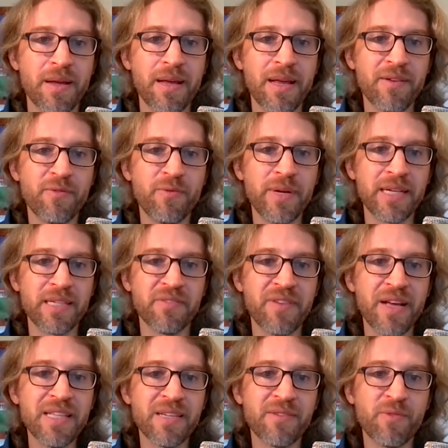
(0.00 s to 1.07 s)
And if we get
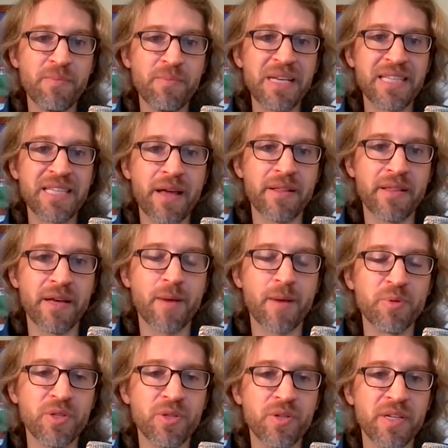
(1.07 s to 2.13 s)
defensive, we miss out on that
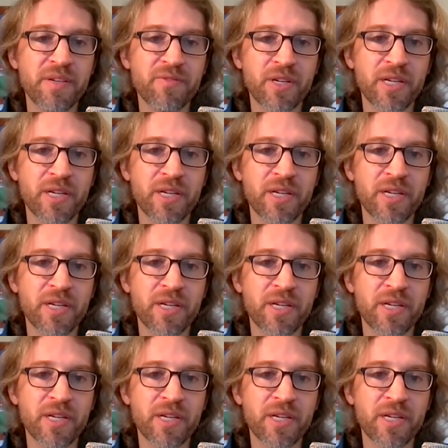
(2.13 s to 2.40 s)
opportunity for